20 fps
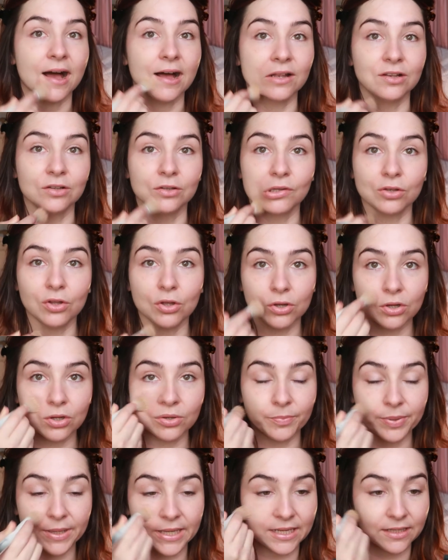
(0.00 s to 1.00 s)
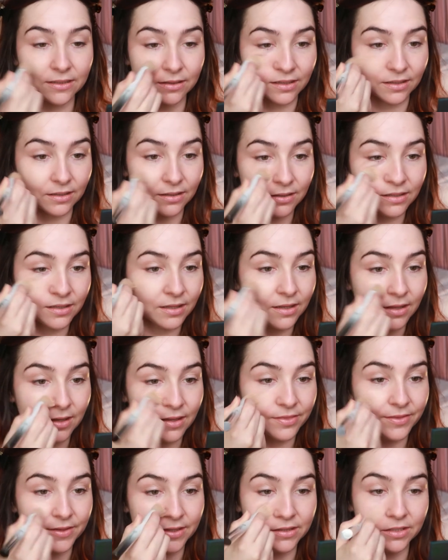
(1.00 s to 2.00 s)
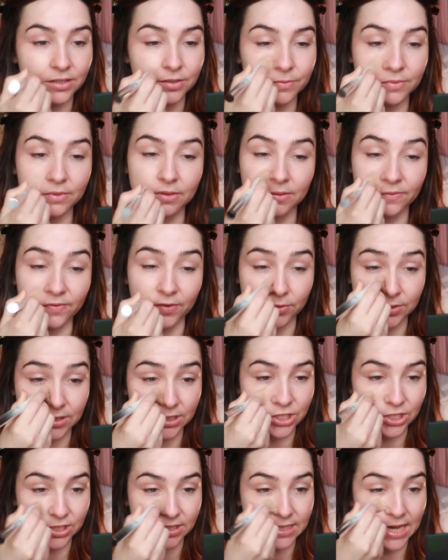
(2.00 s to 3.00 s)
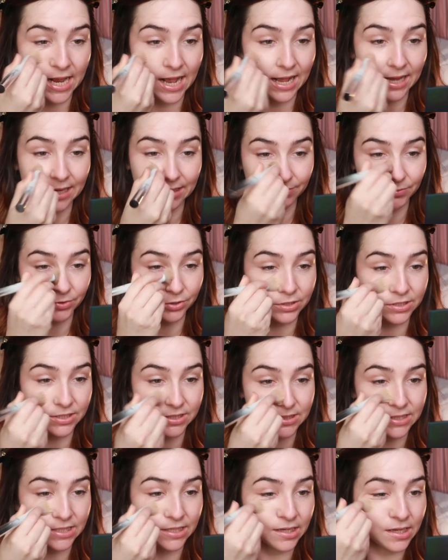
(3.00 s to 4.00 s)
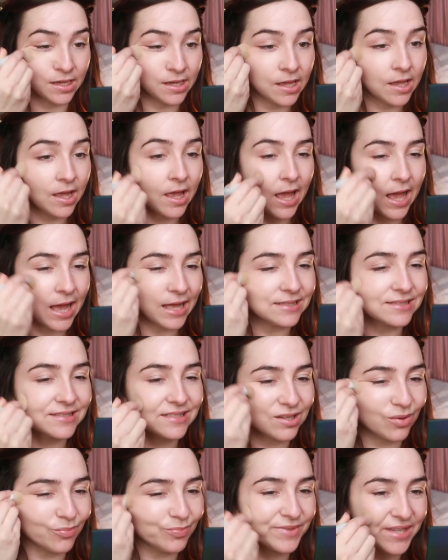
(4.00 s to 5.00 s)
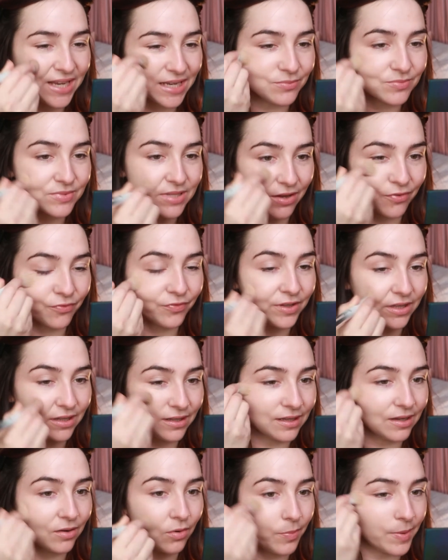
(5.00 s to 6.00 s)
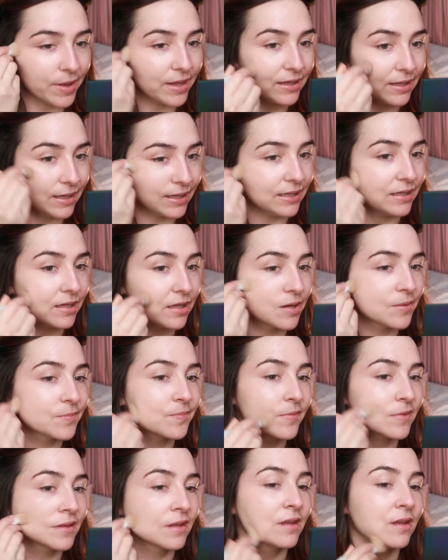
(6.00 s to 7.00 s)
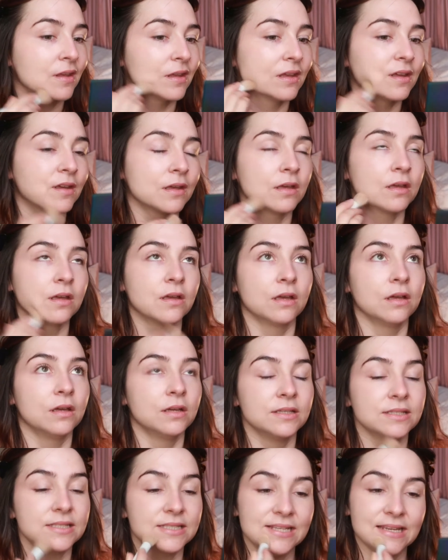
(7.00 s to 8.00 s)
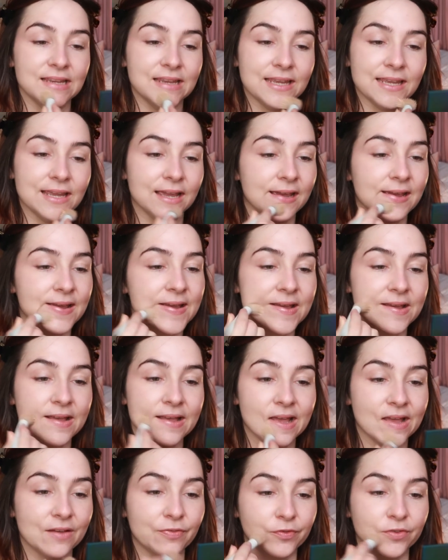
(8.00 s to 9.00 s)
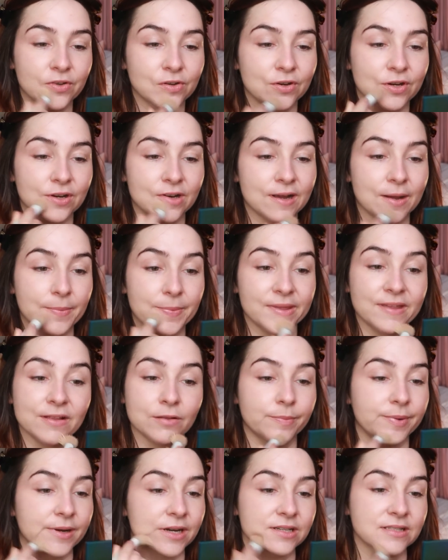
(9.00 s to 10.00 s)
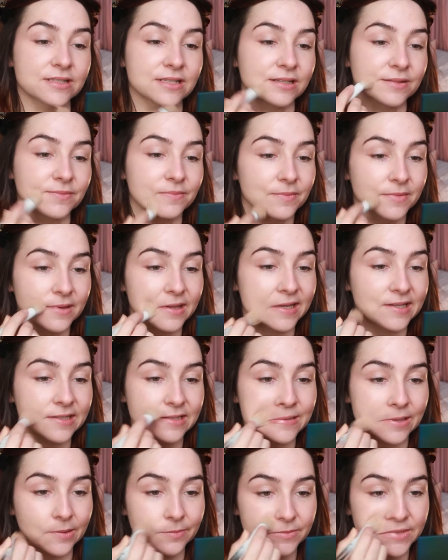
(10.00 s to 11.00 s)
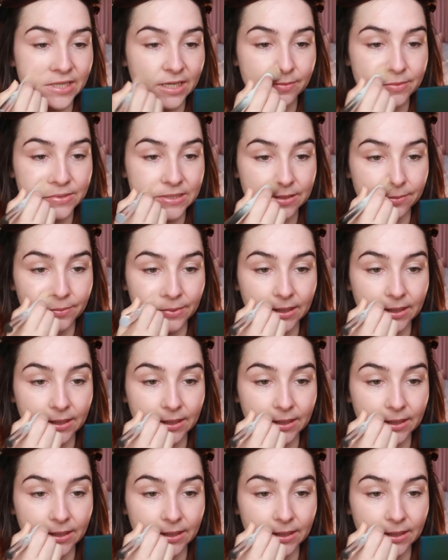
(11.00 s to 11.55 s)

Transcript: a lot paler than the foundations I'm used to. And sometimes I feel a little bit like, see, if you're a pale person, it sometimes to